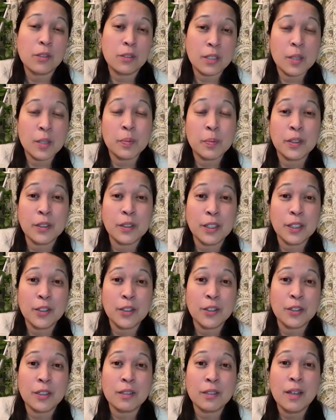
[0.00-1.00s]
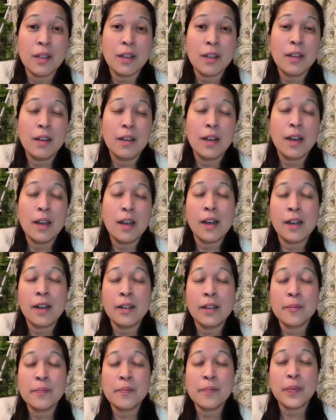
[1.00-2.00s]
typically good.
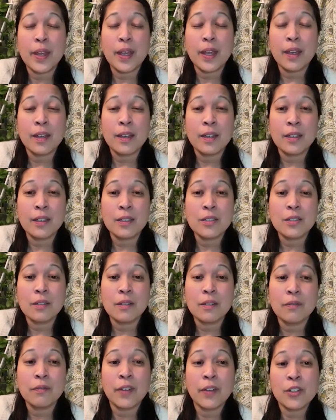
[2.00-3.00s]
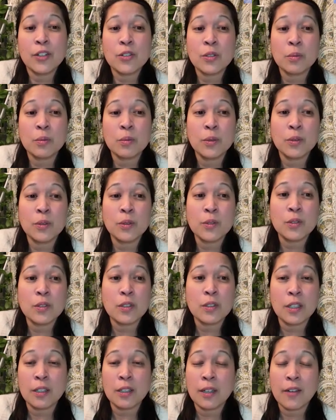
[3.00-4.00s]
And vegetables,
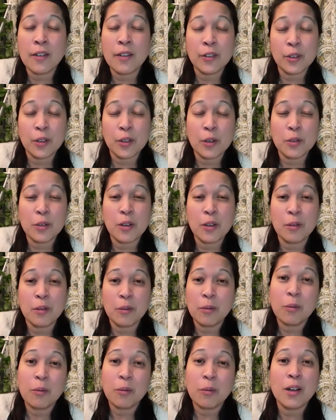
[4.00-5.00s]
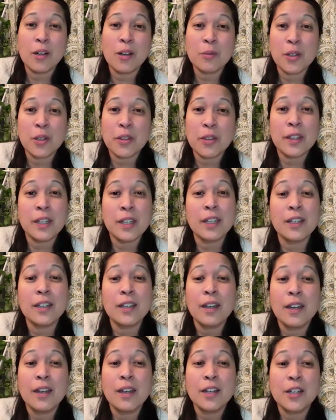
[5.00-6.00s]
you can never go wrong with any
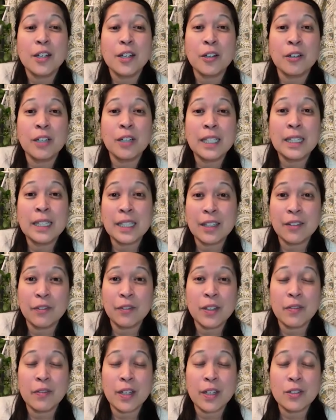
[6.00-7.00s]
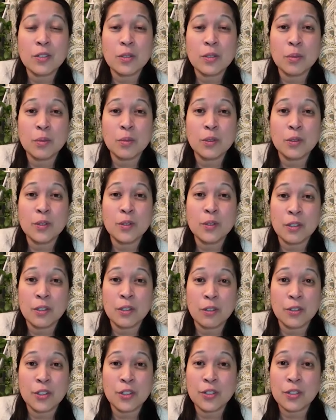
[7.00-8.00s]
green leafy vegetables,
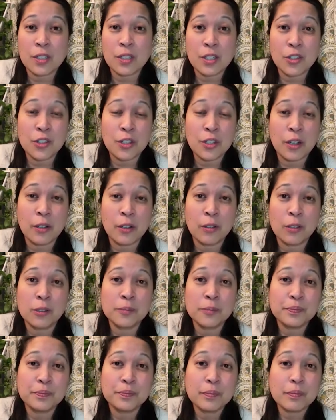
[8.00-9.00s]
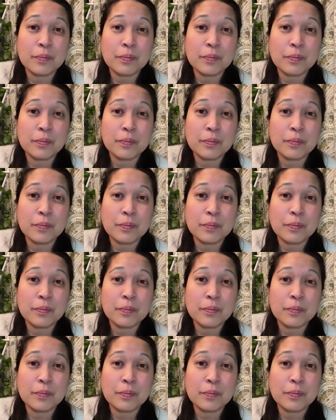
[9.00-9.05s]
or just in general